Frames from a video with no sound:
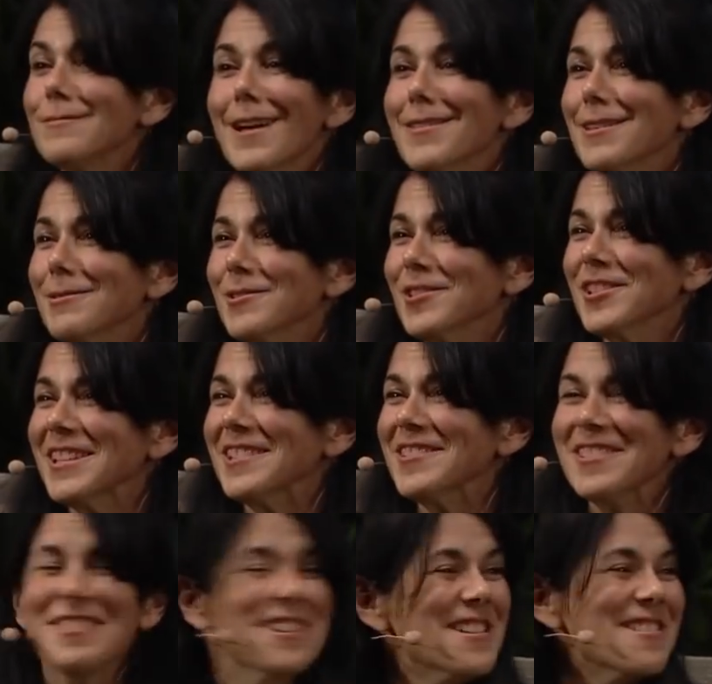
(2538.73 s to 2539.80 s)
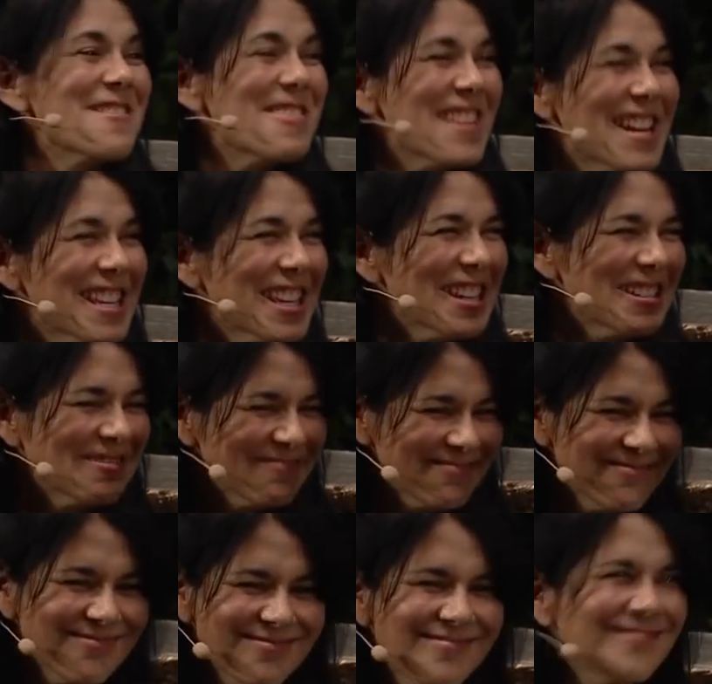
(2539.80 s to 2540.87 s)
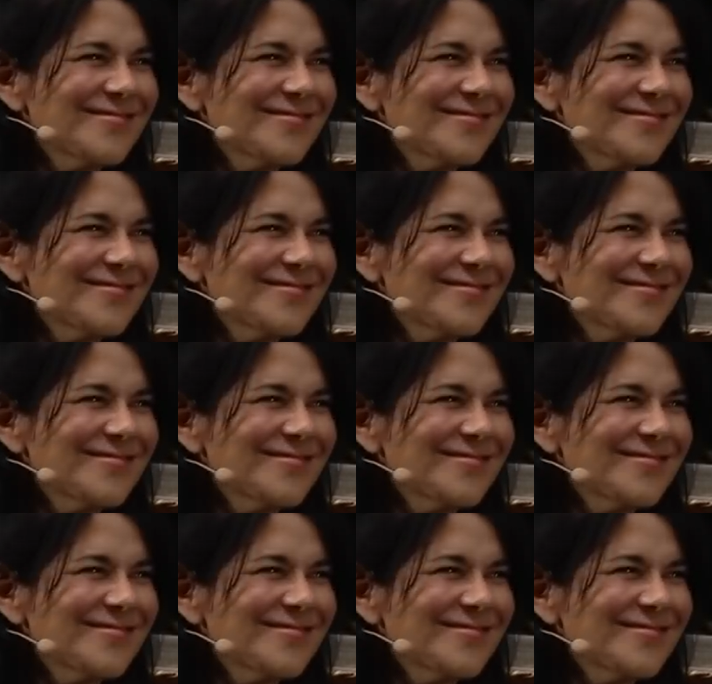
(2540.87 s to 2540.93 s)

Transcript: I think we should end it there. Thank you. Thank